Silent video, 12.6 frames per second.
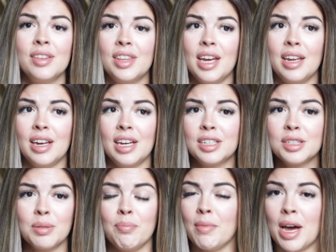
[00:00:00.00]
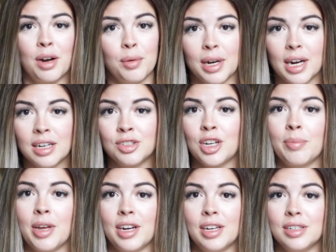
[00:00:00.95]
then it doesn't matter what kind of job
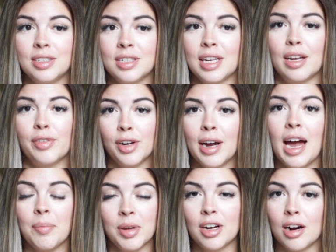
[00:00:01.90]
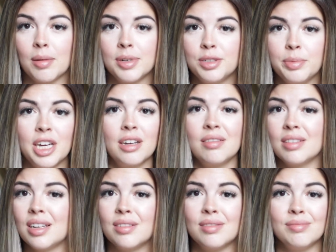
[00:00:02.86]
that is. Like if you're a happy garbage man,
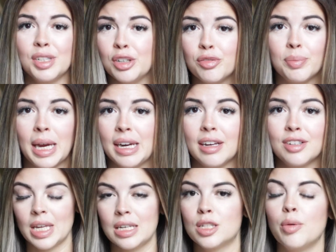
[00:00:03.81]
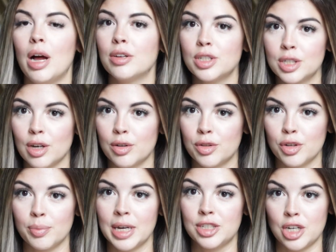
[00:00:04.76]
then you've made it. So I'll just go
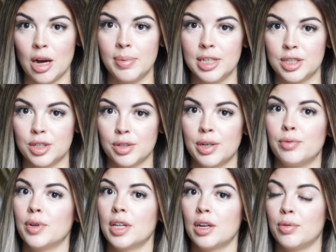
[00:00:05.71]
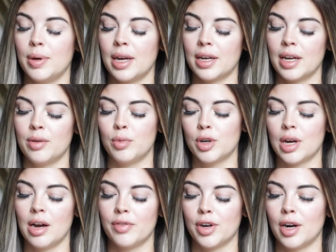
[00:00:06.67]
through my job history really quick and we'll
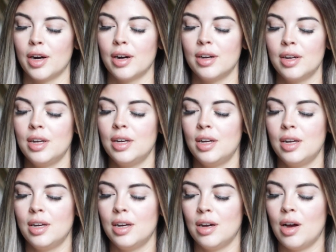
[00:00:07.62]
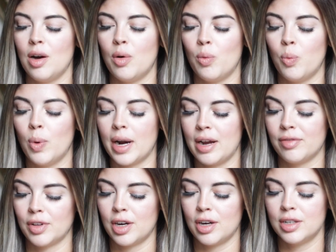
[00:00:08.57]
cover what
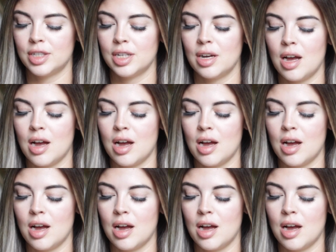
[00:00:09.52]
I've learned.